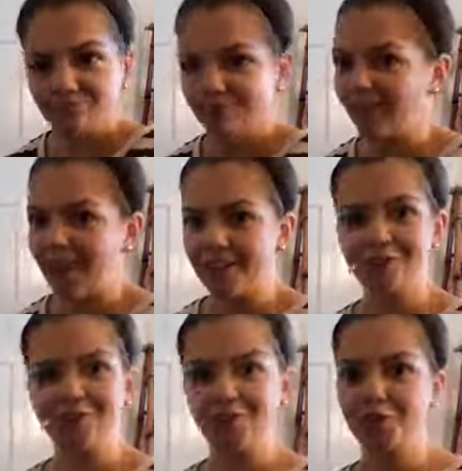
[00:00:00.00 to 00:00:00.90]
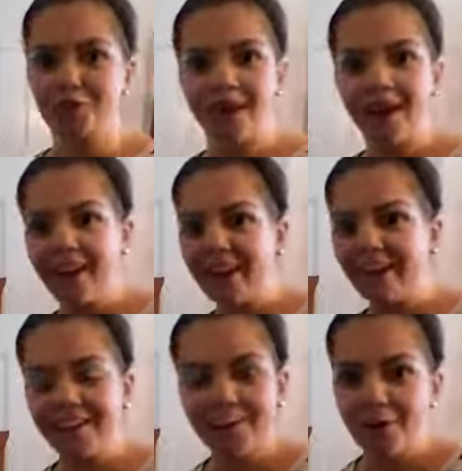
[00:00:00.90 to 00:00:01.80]
Not sure
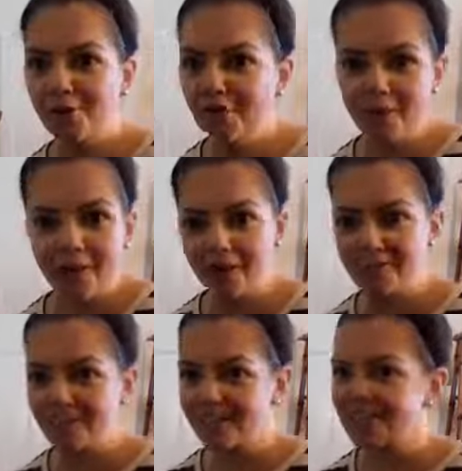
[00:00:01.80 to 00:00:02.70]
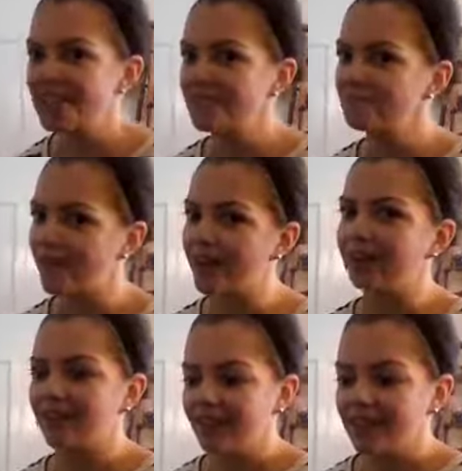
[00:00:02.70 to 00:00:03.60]
why, no apparent reason,
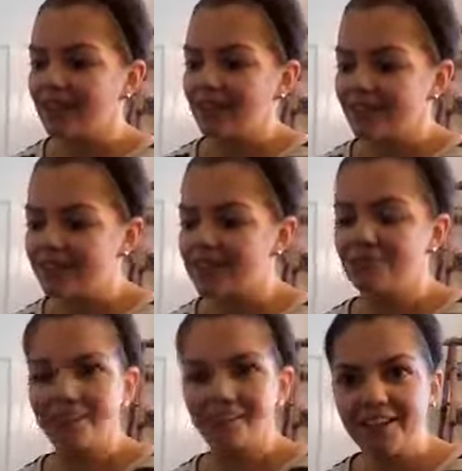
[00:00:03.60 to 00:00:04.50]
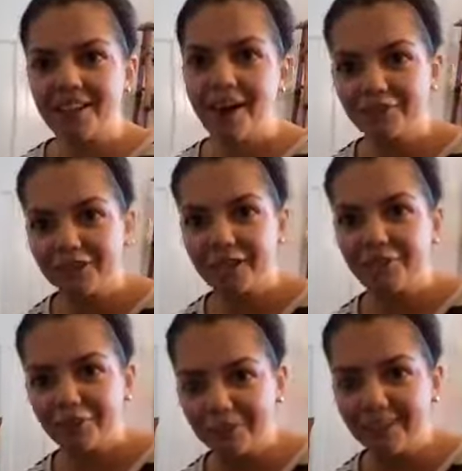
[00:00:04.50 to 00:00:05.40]
but seemed like an off day
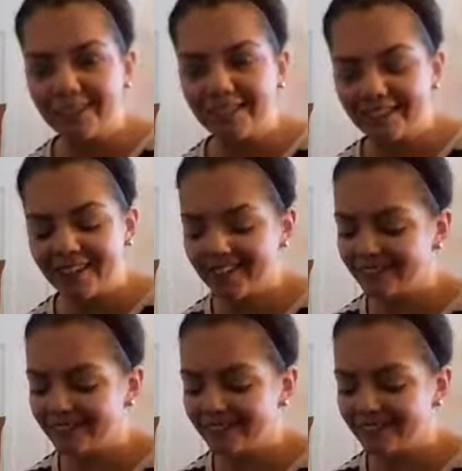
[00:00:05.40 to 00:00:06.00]
for me.